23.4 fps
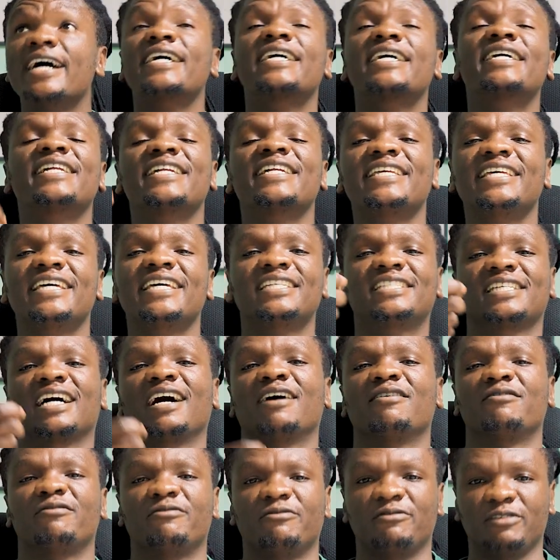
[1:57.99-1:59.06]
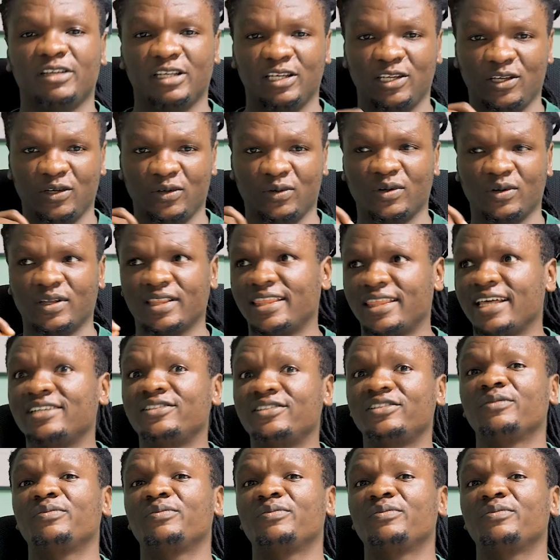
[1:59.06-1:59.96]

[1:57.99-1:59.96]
Create a video that